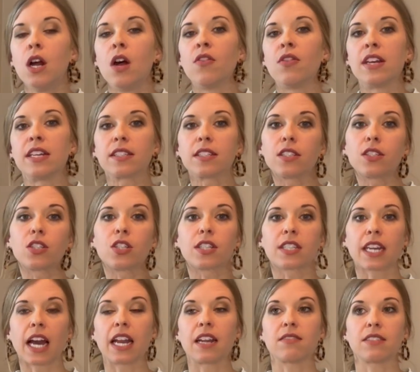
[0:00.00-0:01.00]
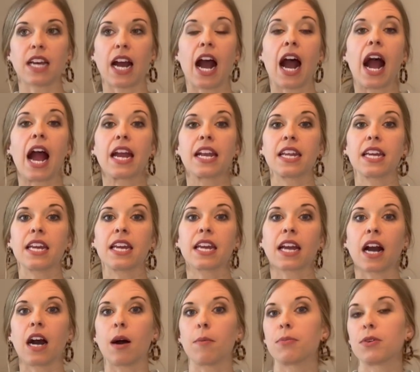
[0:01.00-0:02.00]
This is just kind of tidying
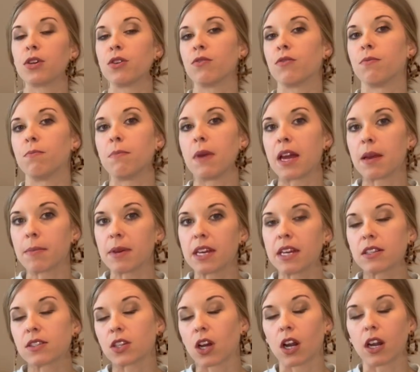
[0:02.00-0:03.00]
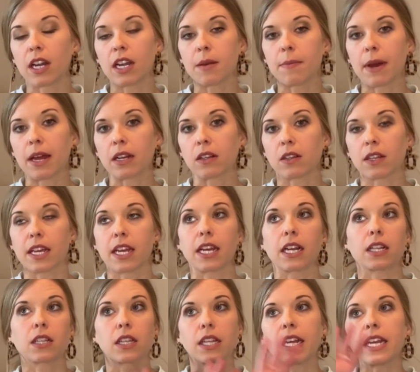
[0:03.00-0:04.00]
up. You've maybe it's already been clean.
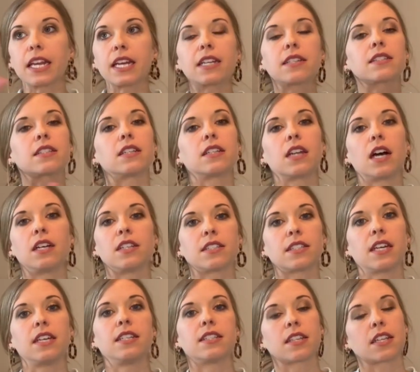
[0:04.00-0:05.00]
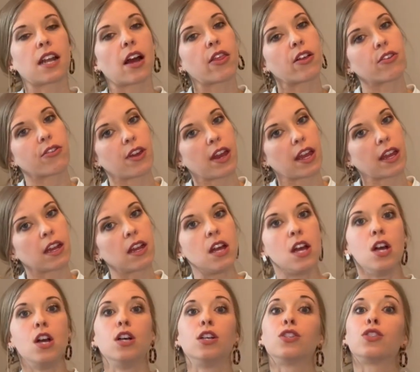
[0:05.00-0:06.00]
Cleaning is, a, is, is another thing.
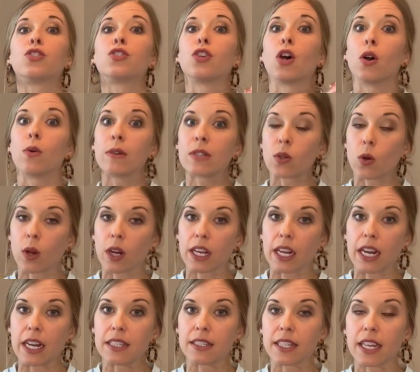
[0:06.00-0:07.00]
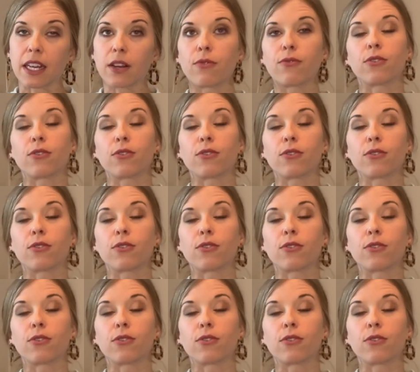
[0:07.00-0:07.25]
So is organizing.